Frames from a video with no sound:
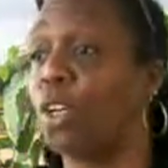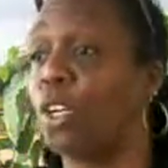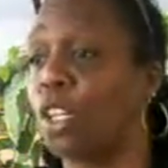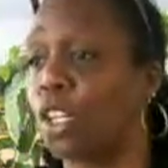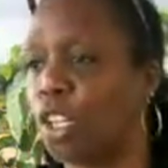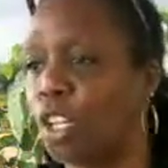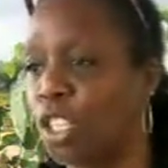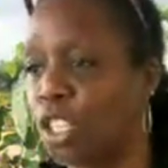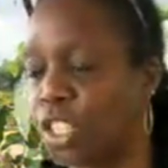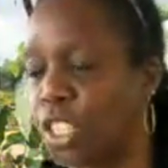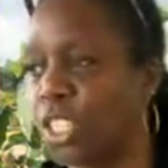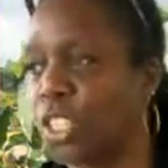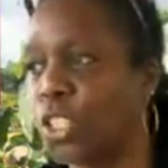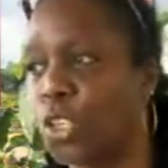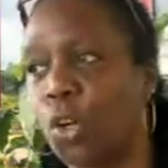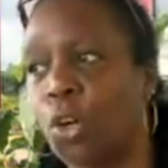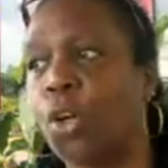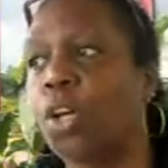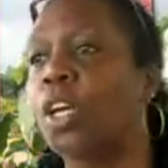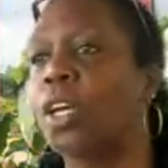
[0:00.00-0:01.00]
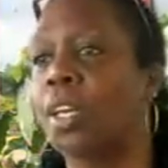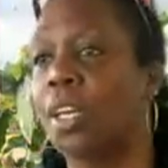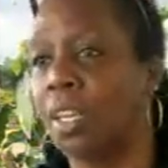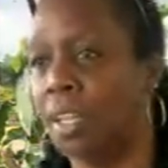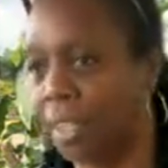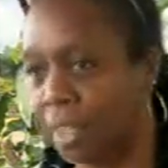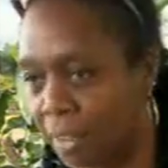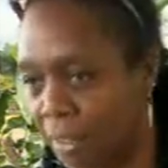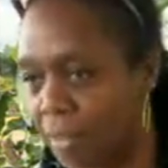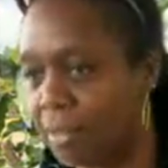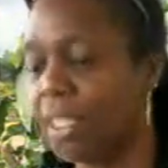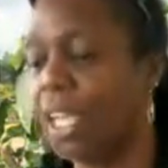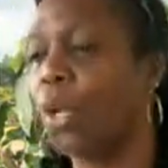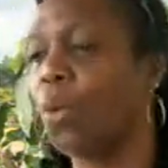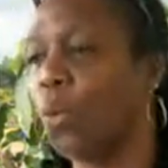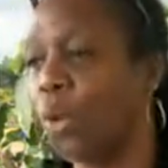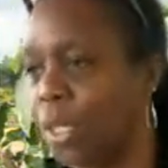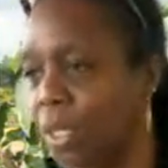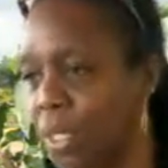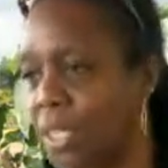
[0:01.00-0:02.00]
Creole culture. So
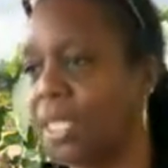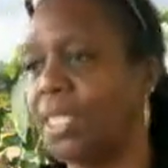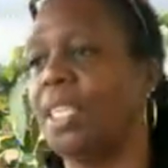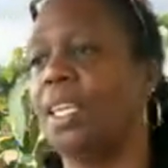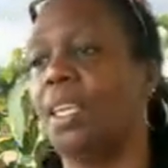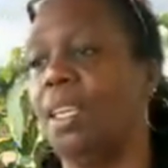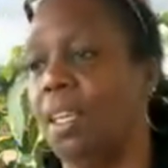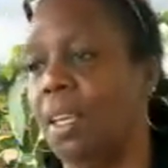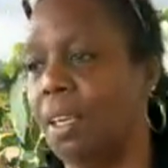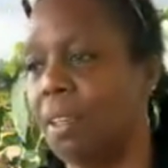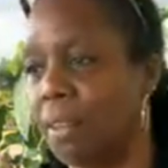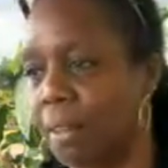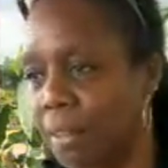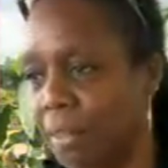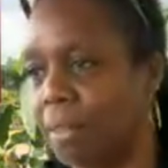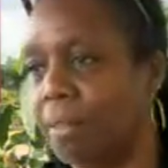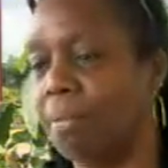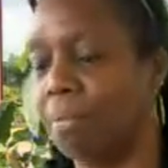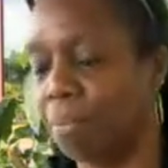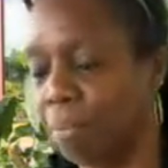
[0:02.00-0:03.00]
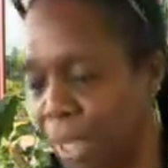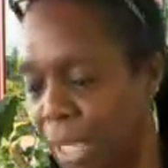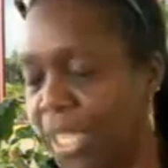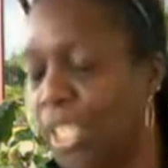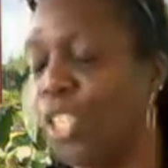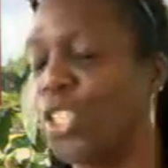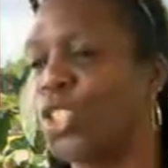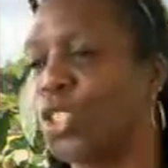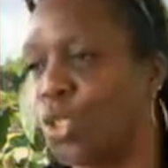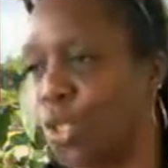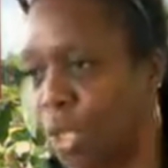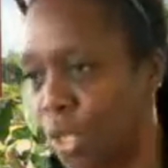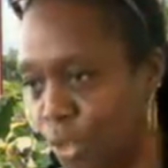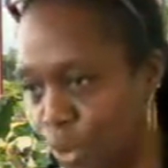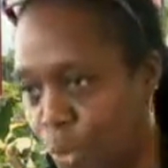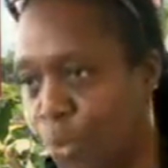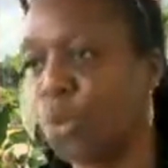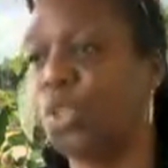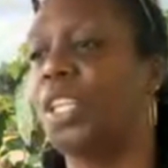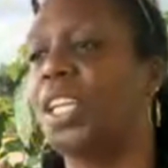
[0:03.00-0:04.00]
they will see Belize
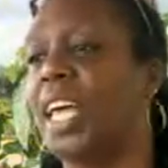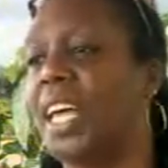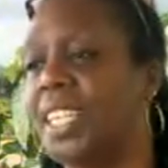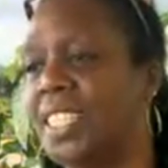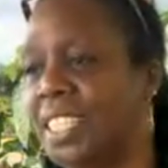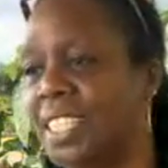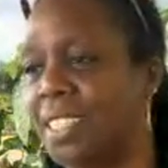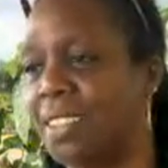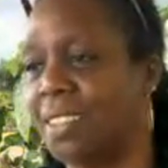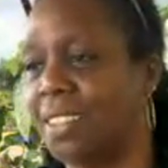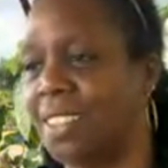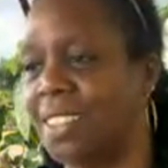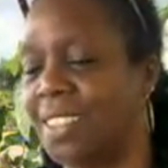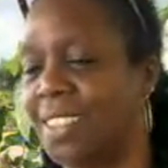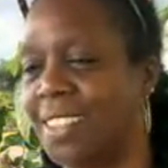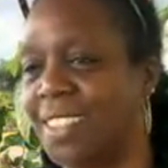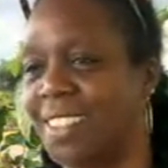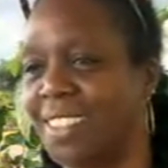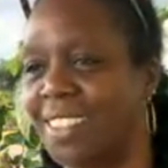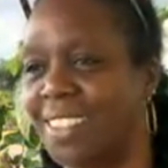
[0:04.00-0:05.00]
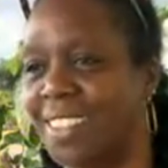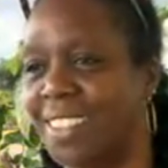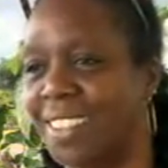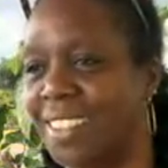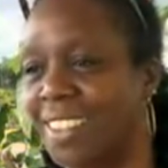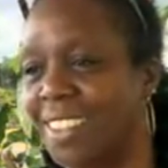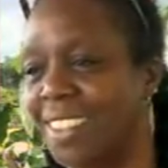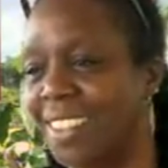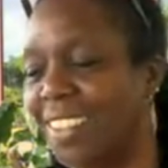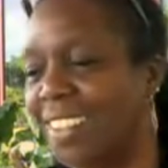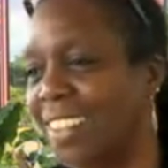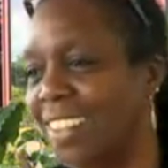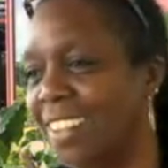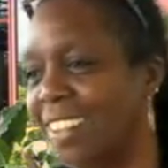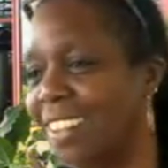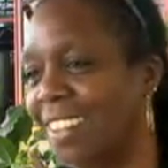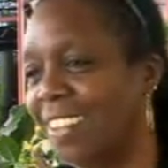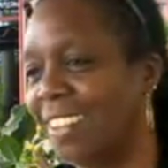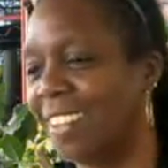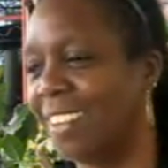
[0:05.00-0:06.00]
through the dances. Okay. Can you
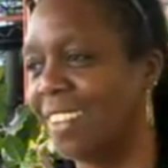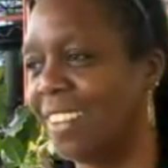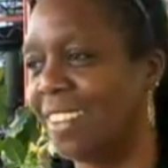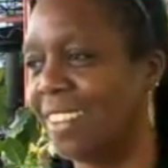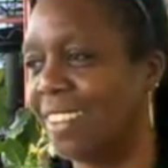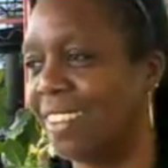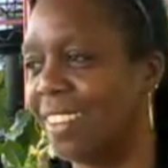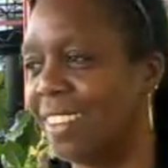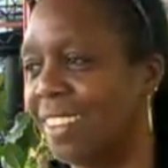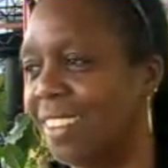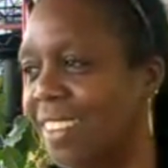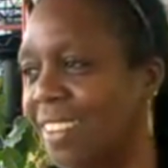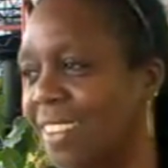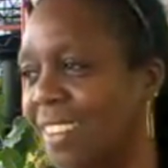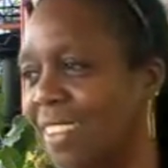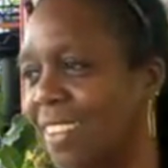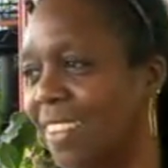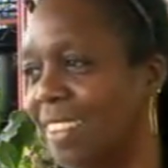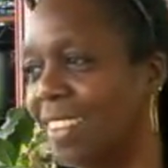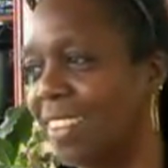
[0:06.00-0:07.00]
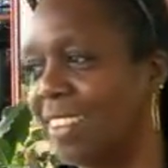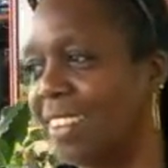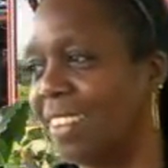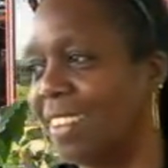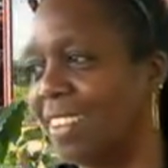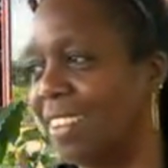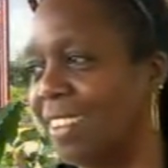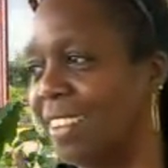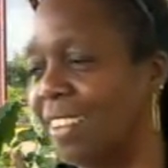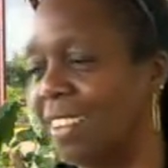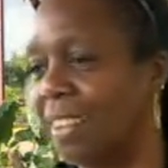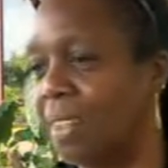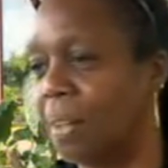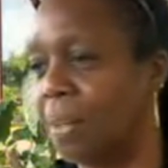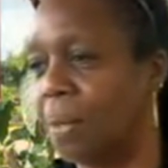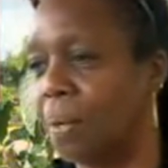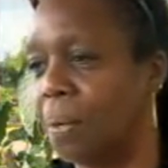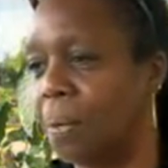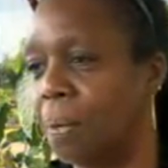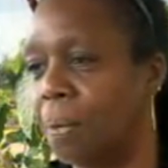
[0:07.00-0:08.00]
tell me a little bit uh, about the
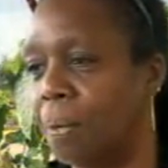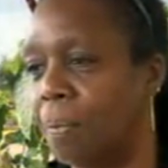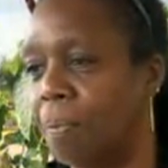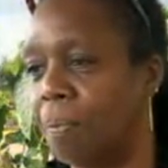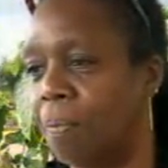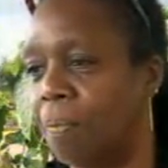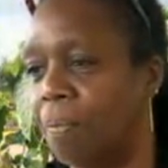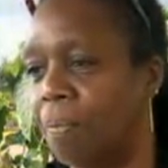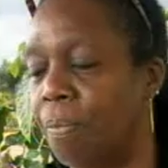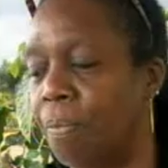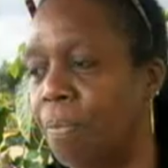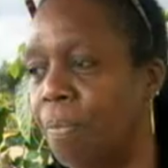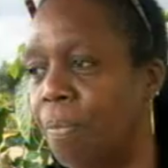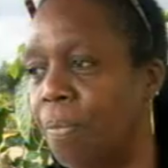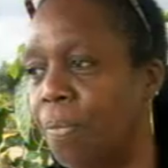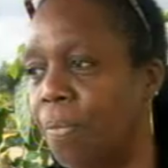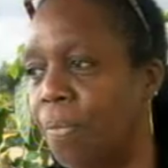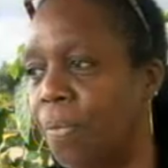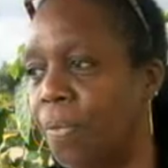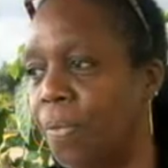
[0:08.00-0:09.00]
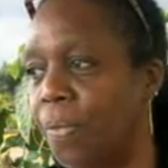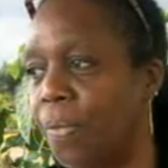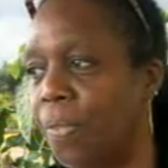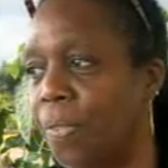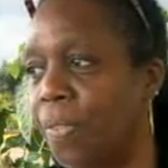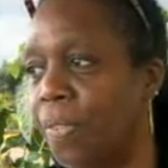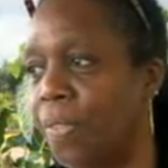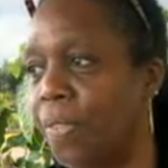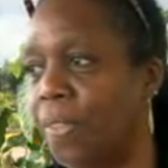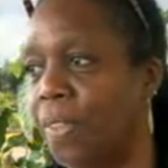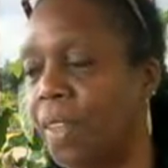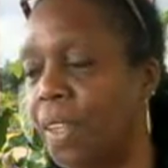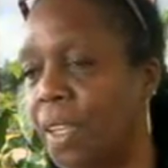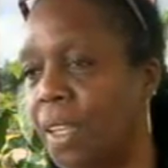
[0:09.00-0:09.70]
preparation for this tour?